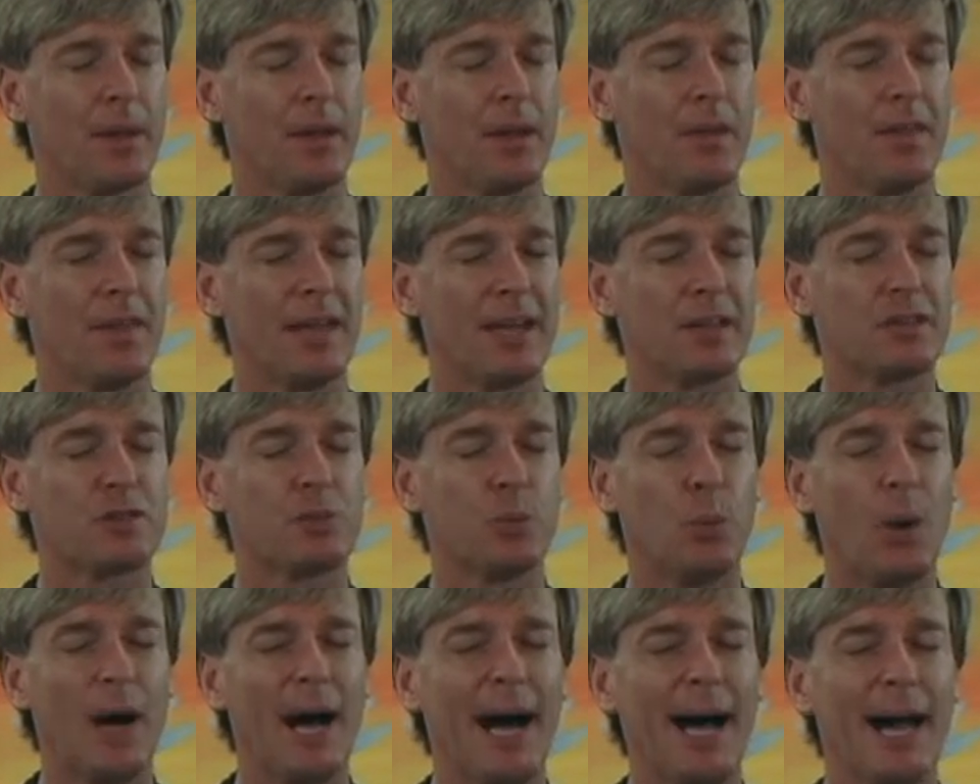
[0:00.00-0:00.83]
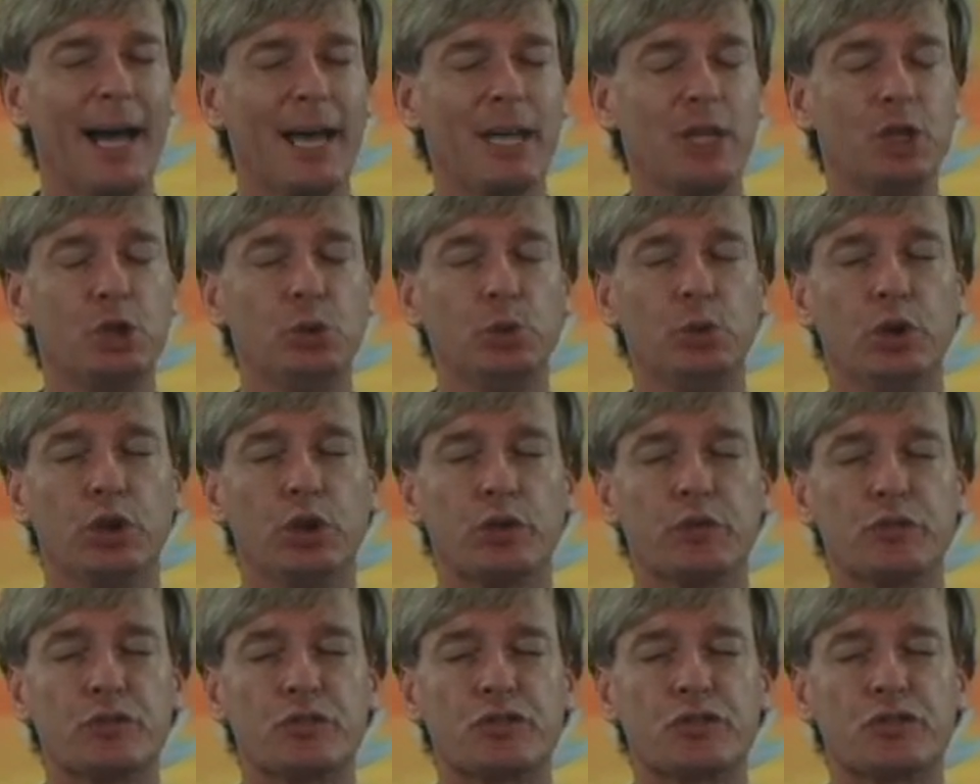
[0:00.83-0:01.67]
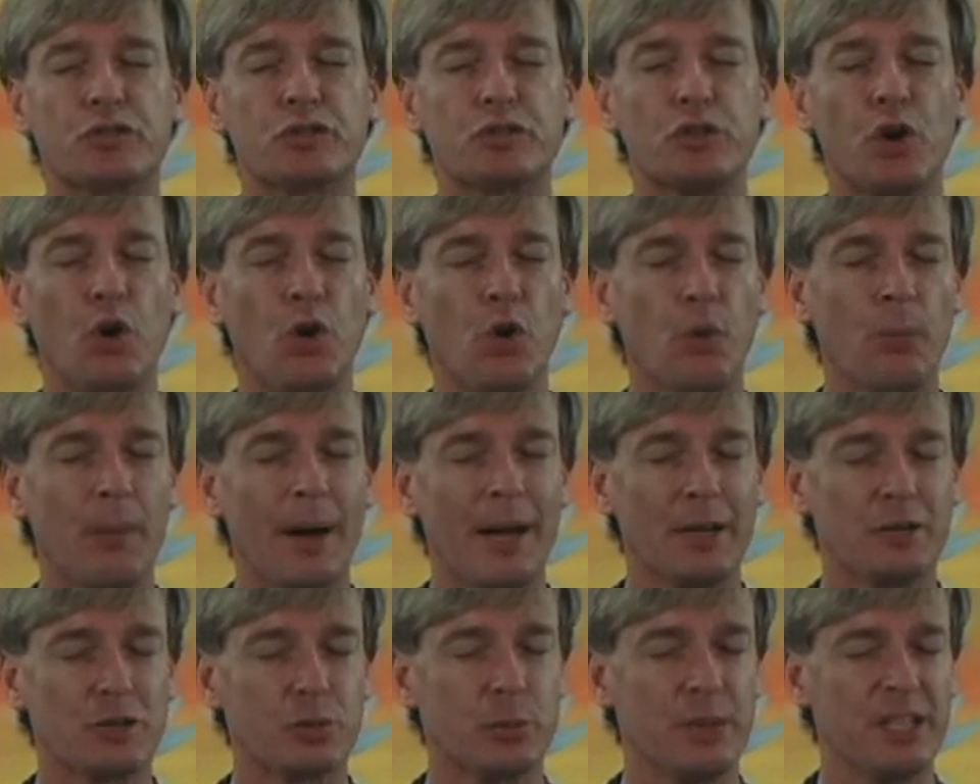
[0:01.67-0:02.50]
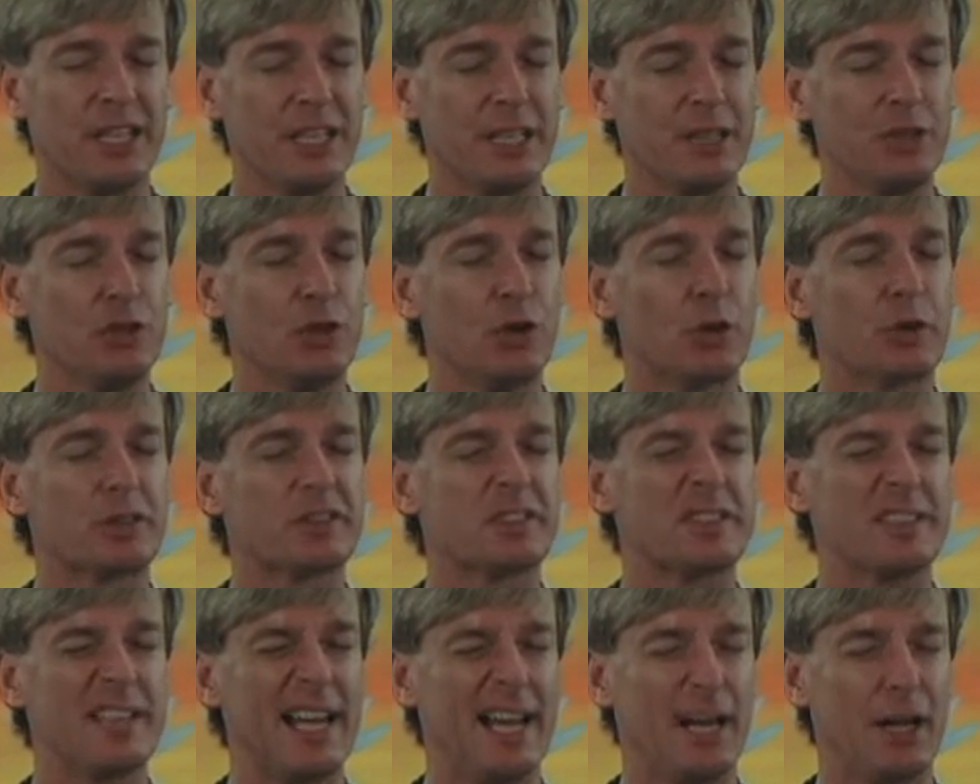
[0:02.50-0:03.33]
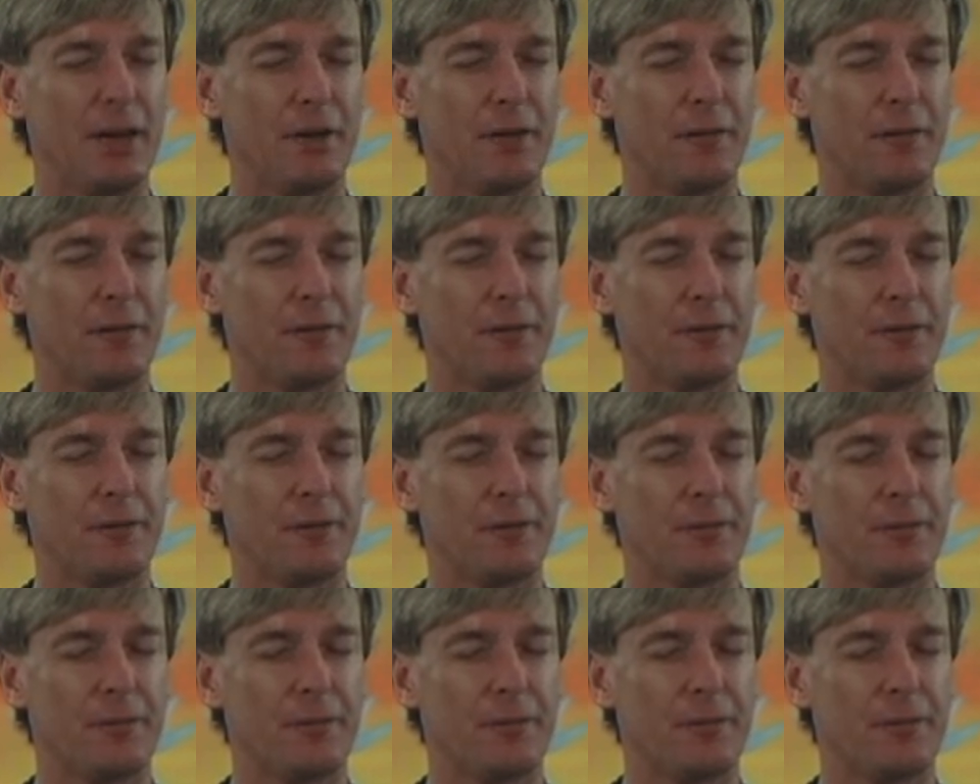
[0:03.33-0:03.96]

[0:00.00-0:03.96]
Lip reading: That is why you learn so much within yourself,